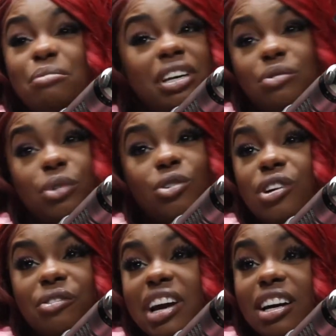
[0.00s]
don't like being
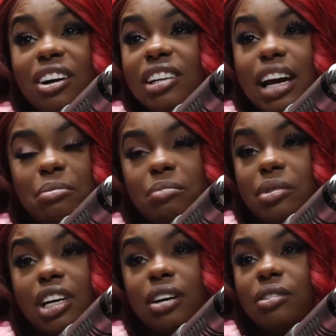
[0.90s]
recording around a whole lot of
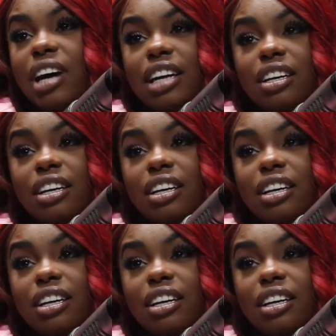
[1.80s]
people. No, I